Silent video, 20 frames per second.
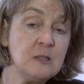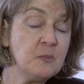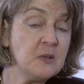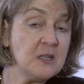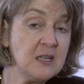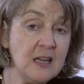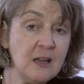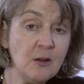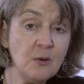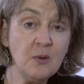
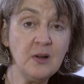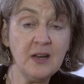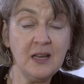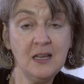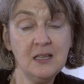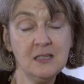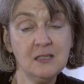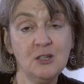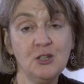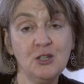but
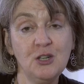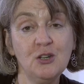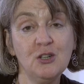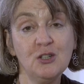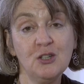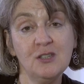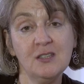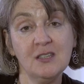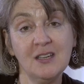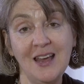equally
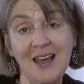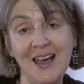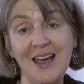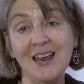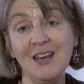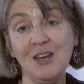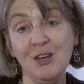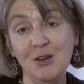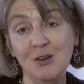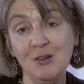institutions
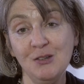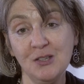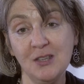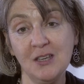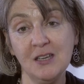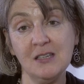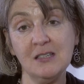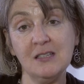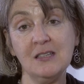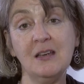can use
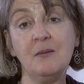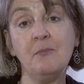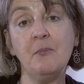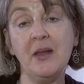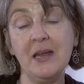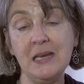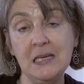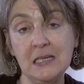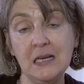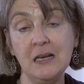this in
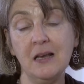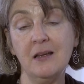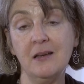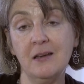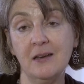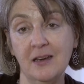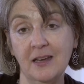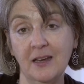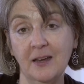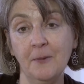blended
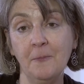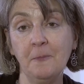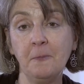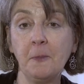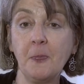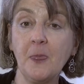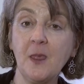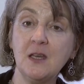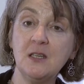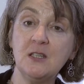learning
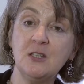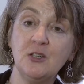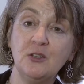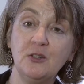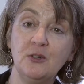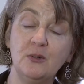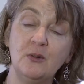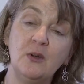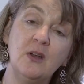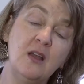
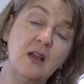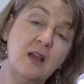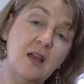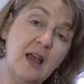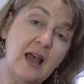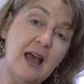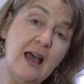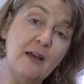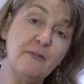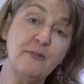to
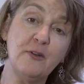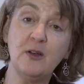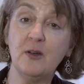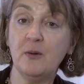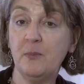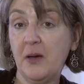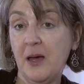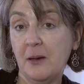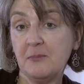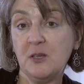have
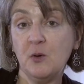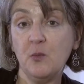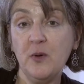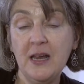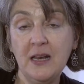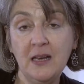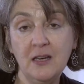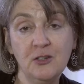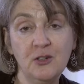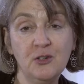a, perhaps a
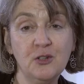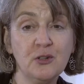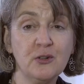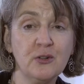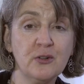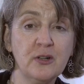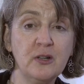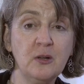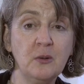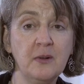weekly
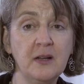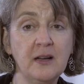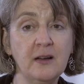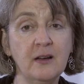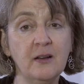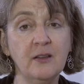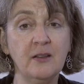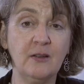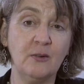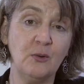tutorial
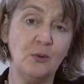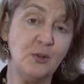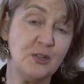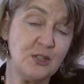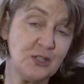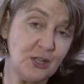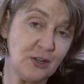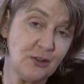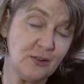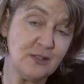where all the
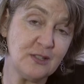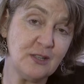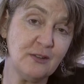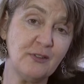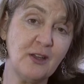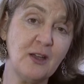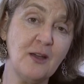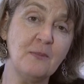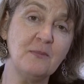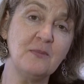students
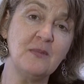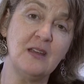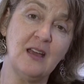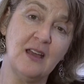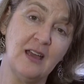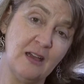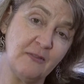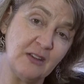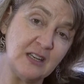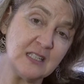have come
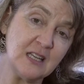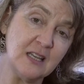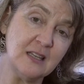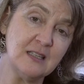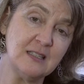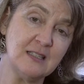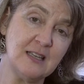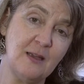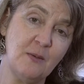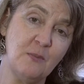having done
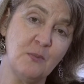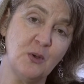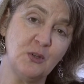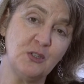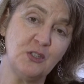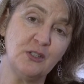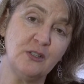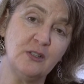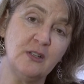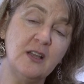the same
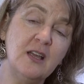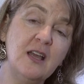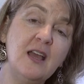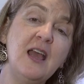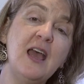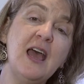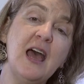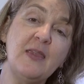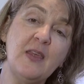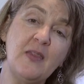module
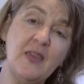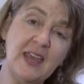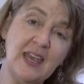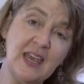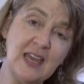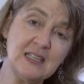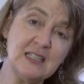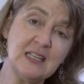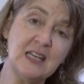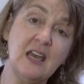and then they
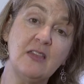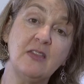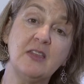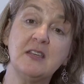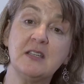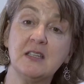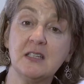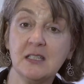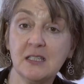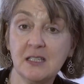get together
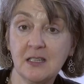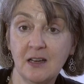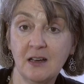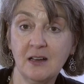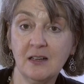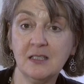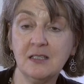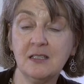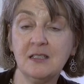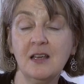to
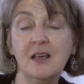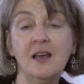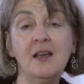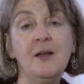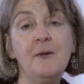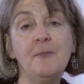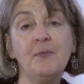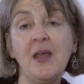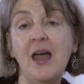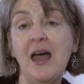discuss
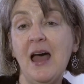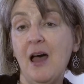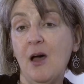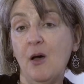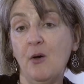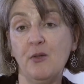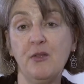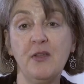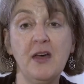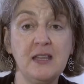
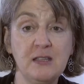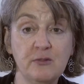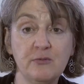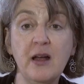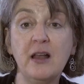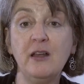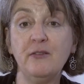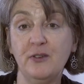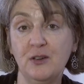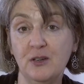how that's
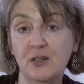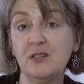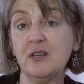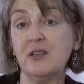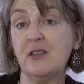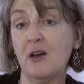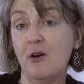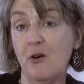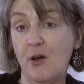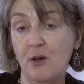relevant to
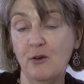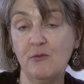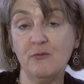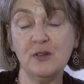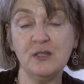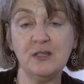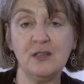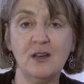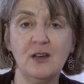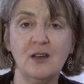their own
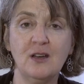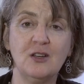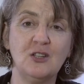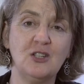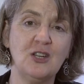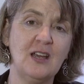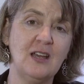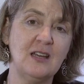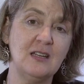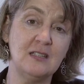
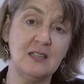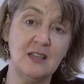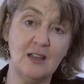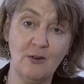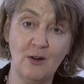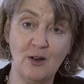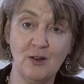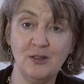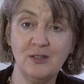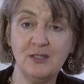research and to
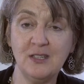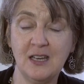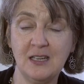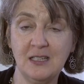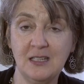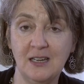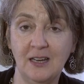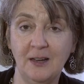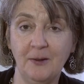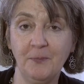their own
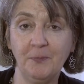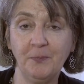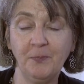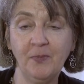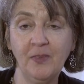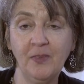setting.